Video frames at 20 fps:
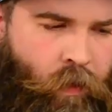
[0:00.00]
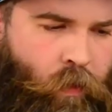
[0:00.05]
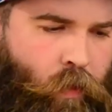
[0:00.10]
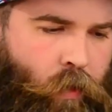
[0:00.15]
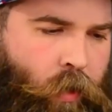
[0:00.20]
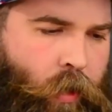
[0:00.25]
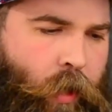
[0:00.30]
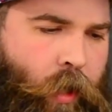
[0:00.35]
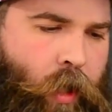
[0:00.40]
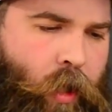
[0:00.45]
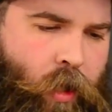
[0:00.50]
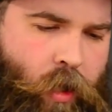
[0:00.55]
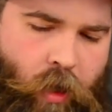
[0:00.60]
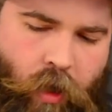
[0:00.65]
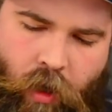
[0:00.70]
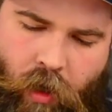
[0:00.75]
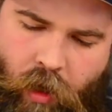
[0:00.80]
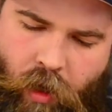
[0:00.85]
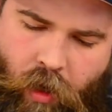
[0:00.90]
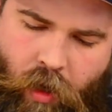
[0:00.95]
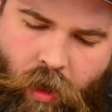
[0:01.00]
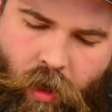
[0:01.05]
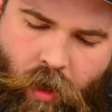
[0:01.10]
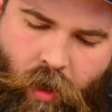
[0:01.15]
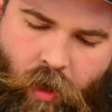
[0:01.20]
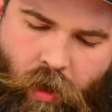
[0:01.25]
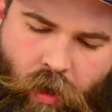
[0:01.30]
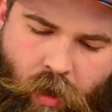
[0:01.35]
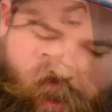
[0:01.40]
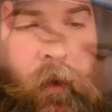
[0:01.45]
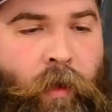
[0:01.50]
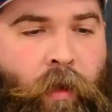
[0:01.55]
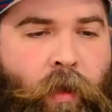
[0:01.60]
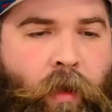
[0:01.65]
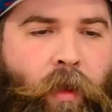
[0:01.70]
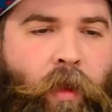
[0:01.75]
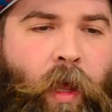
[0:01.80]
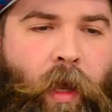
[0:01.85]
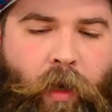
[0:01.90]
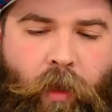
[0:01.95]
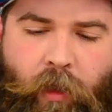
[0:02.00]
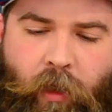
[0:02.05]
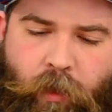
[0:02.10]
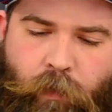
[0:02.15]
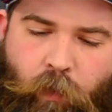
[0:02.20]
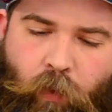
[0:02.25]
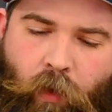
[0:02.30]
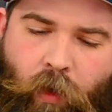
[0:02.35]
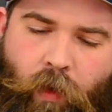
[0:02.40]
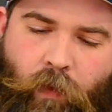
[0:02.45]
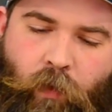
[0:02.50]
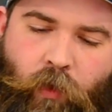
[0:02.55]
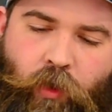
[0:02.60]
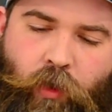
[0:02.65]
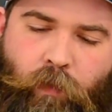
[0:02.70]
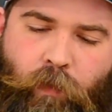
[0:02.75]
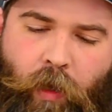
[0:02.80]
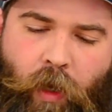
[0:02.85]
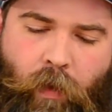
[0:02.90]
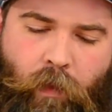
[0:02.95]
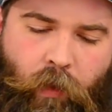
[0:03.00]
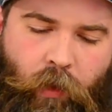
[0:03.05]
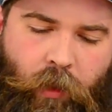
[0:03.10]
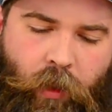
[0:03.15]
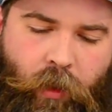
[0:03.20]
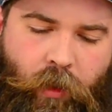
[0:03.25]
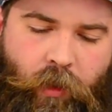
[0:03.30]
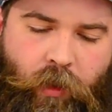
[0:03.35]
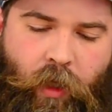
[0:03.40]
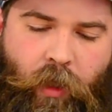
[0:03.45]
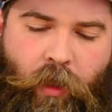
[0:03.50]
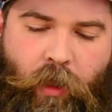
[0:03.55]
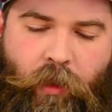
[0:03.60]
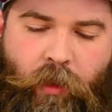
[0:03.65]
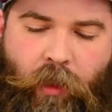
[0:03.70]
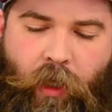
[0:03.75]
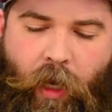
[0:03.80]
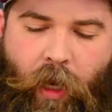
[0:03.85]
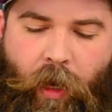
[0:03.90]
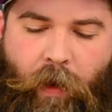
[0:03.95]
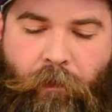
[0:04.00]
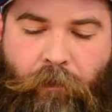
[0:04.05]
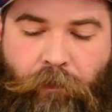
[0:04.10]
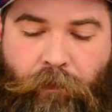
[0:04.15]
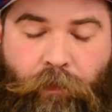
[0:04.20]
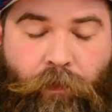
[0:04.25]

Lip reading: We're good. Then at this point, we should be able to extend this guy.